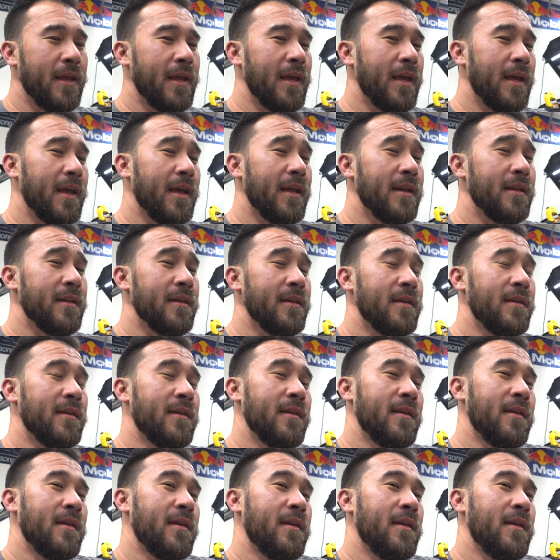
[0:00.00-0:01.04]
and
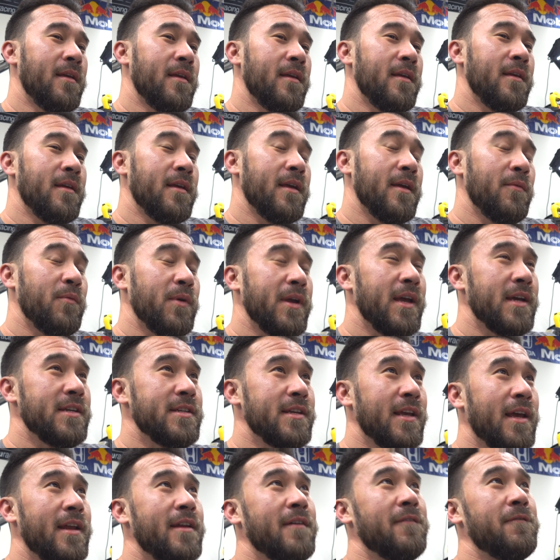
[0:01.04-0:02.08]
we
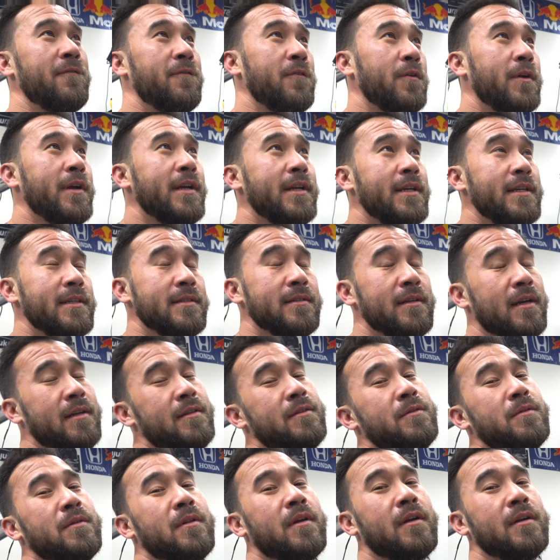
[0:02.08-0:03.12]
actually had a freeze not
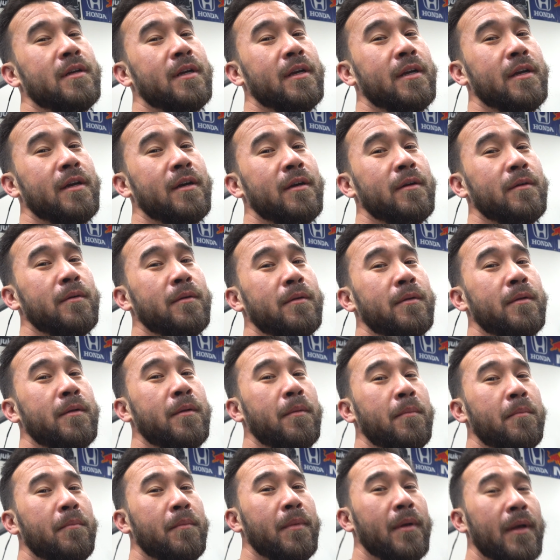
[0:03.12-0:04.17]
too long ago,
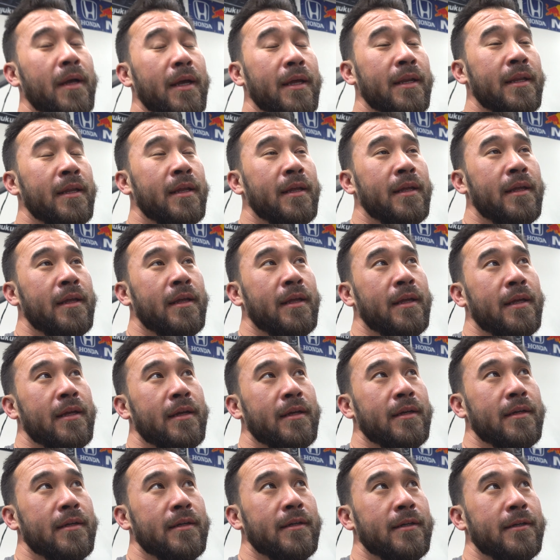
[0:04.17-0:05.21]
but
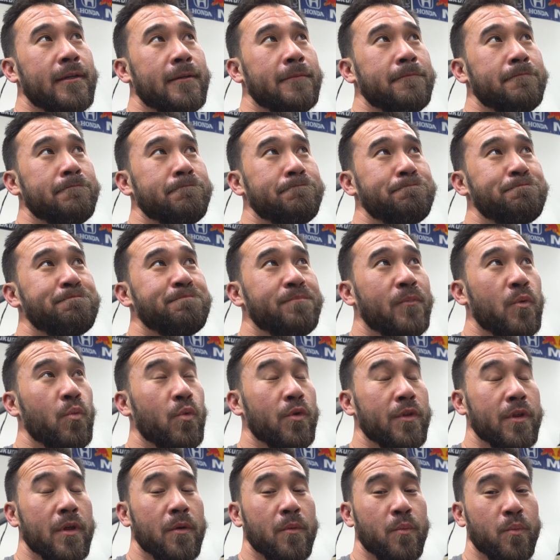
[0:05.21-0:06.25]

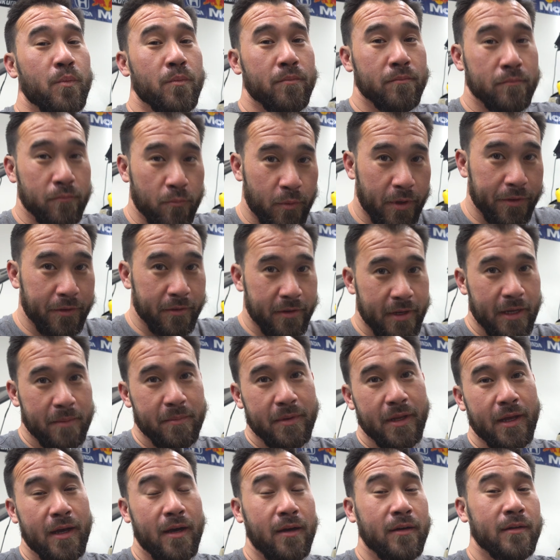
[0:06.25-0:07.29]
where the weather
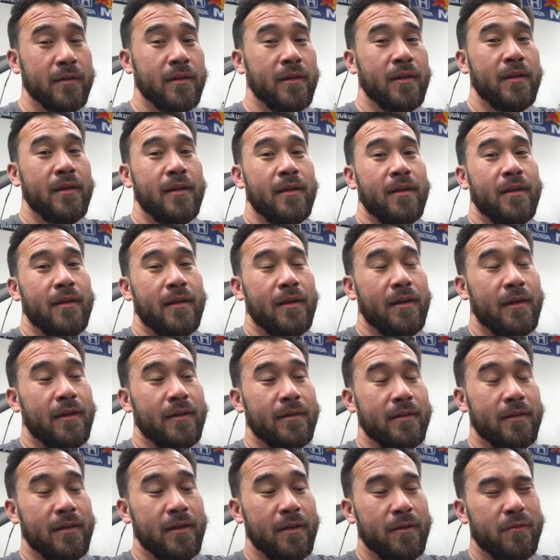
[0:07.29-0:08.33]
came down,
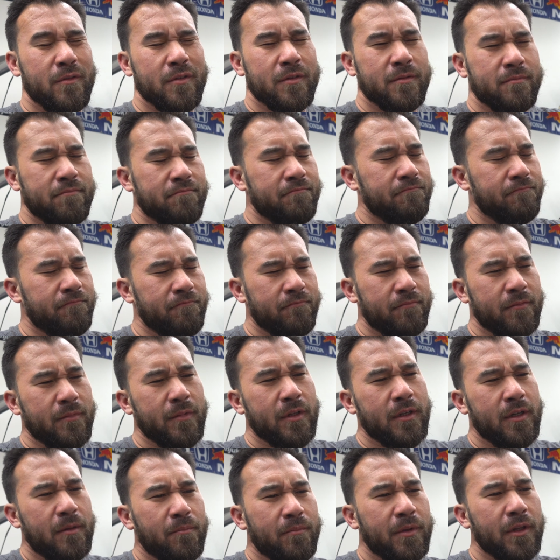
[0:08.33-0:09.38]
and it was
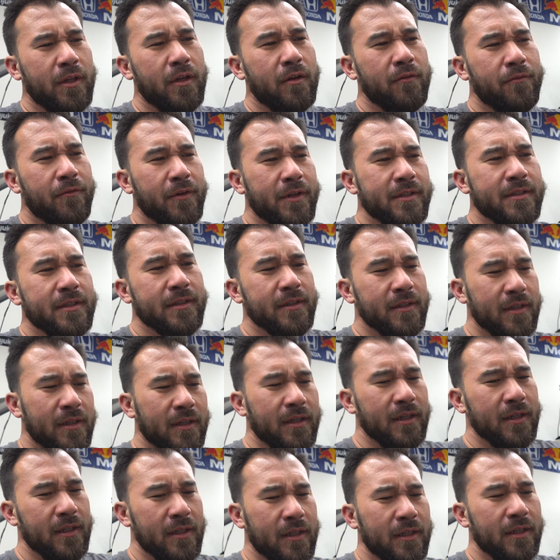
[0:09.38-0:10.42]
below freezing
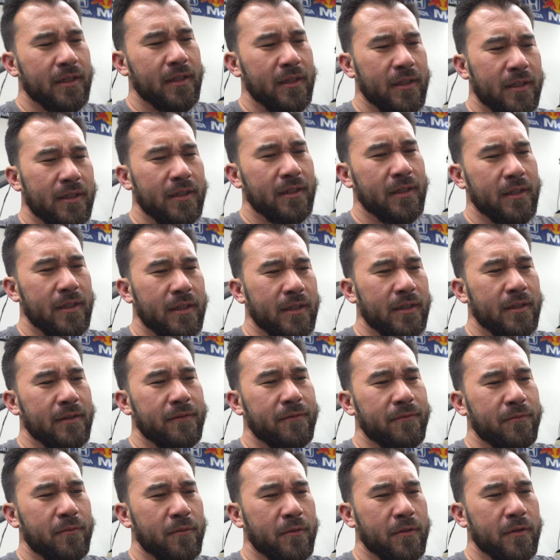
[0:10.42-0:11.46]

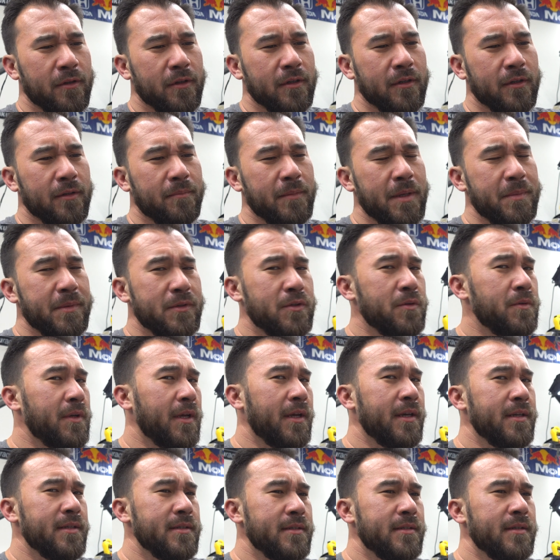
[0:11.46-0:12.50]
for maybe 2
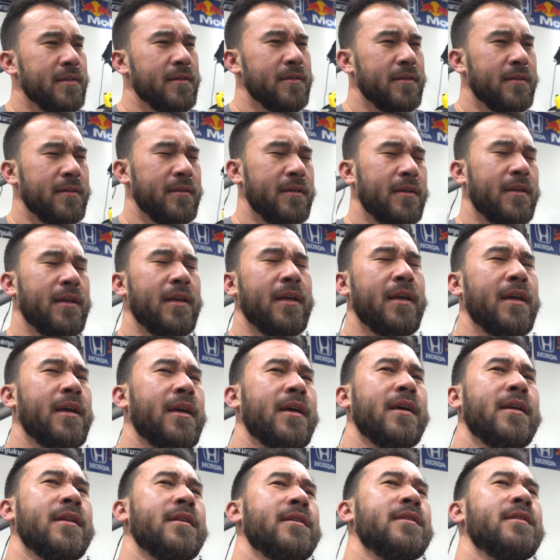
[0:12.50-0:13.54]
days,
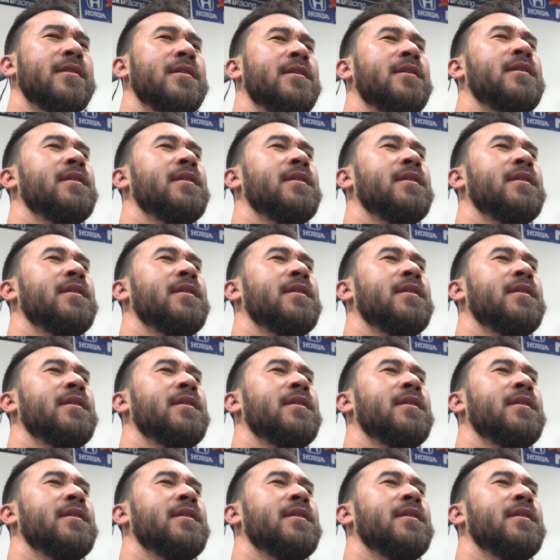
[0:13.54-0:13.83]
and